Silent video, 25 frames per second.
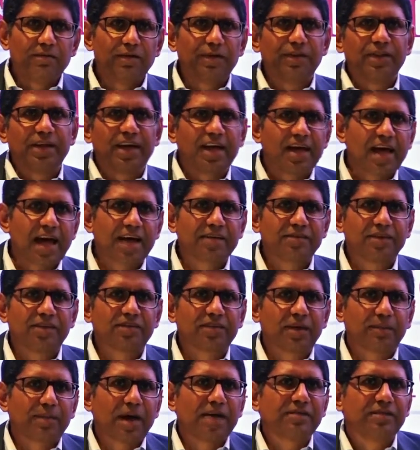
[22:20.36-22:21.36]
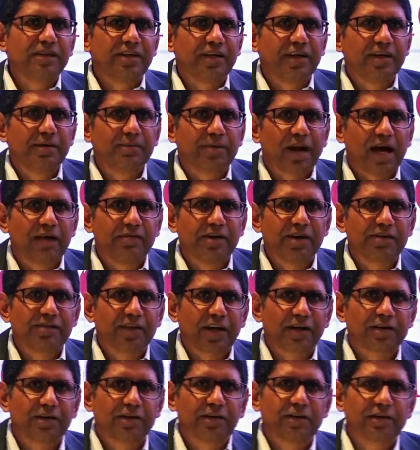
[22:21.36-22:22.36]
with the excess capacity in private
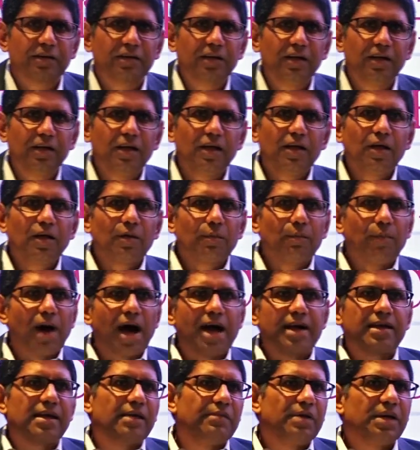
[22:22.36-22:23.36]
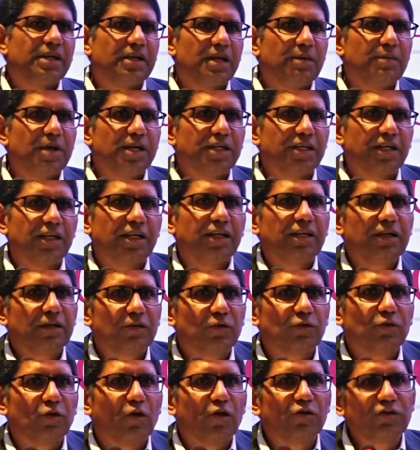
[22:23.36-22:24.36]
sector by giving
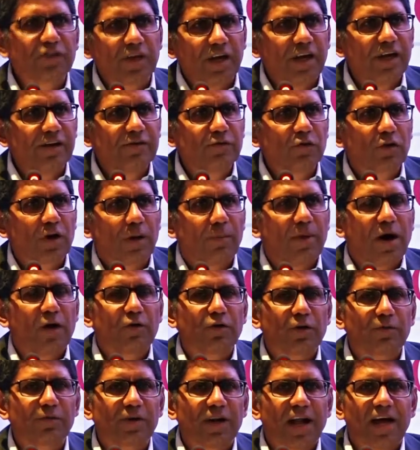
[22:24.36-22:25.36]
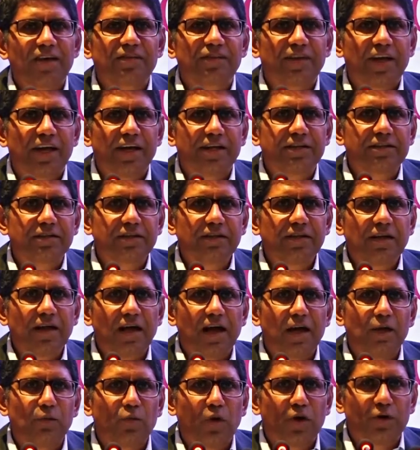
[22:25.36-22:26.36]
DBT to those kids who come out of class 8
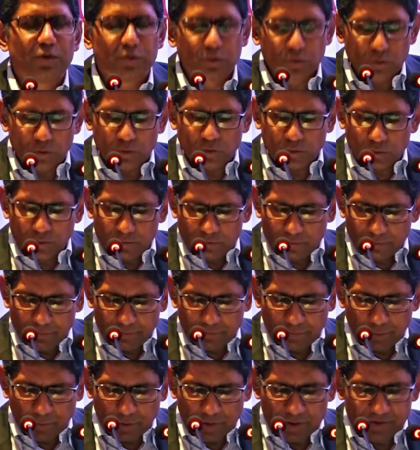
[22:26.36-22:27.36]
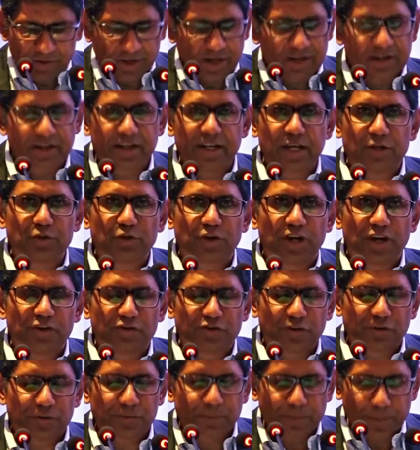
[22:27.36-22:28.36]
and want to go for secondary
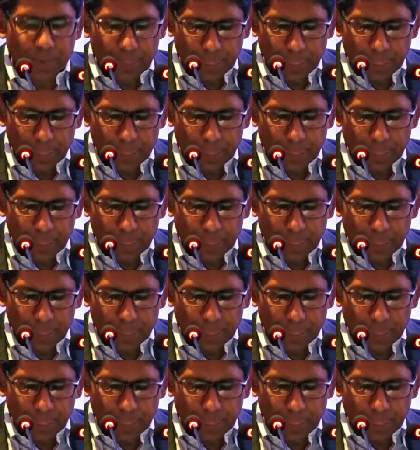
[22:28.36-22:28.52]
education.